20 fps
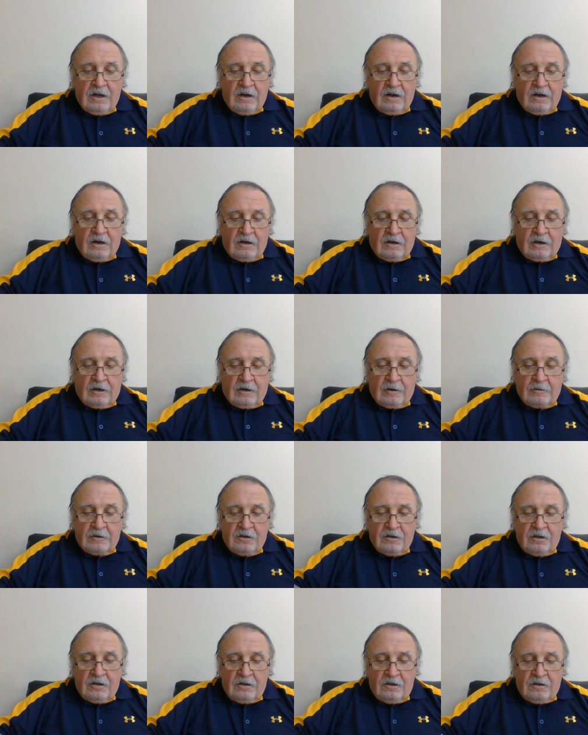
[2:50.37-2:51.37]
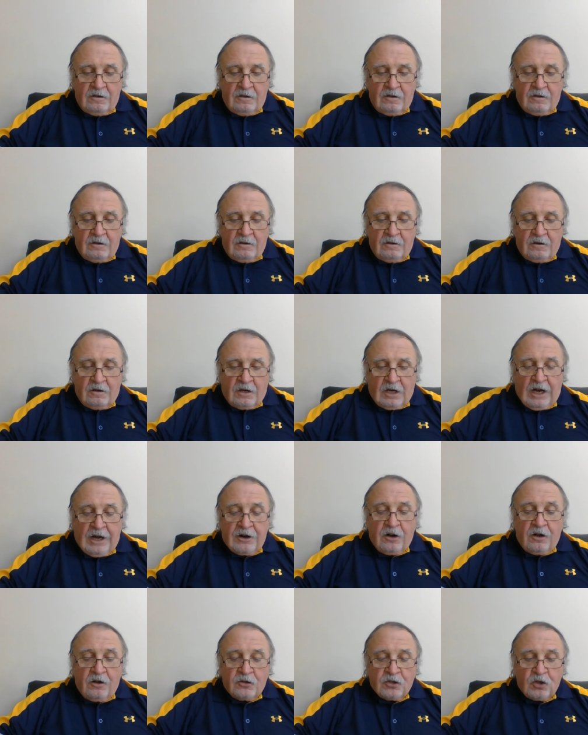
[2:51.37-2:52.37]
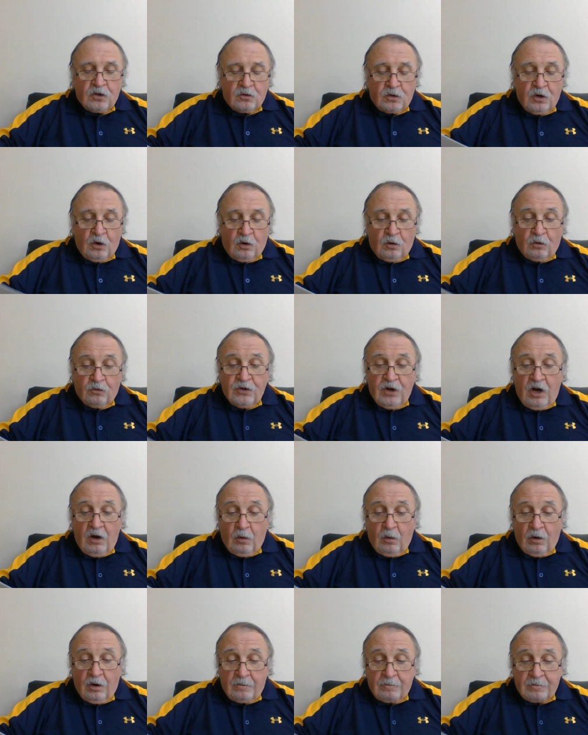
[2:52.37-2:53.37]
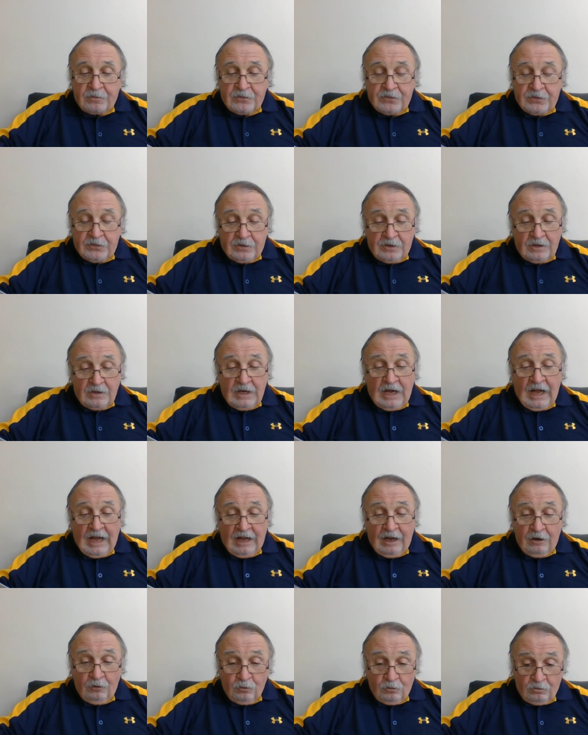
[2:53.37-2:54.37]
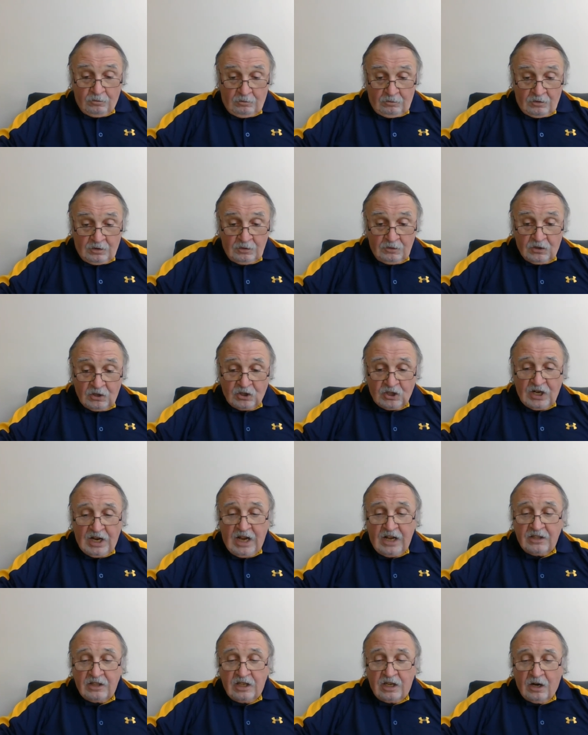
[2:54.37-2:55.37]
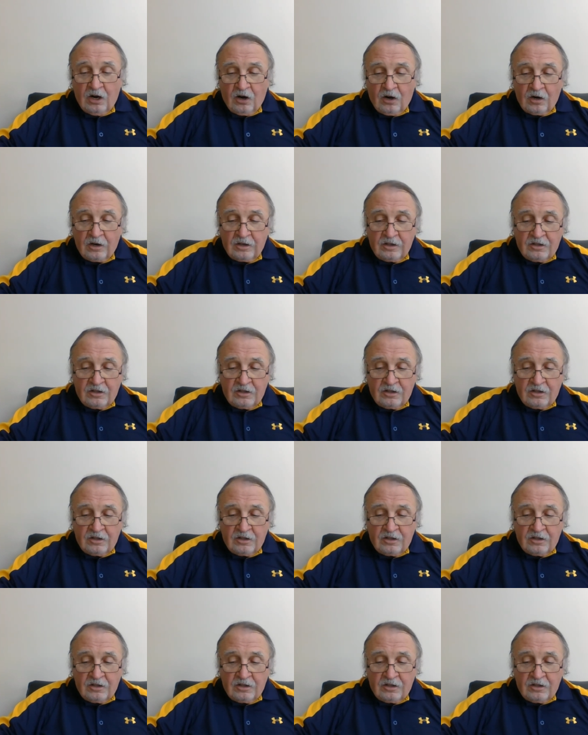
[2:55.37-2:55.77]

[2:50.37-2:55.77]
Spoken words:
God also told Noah how to design the ark.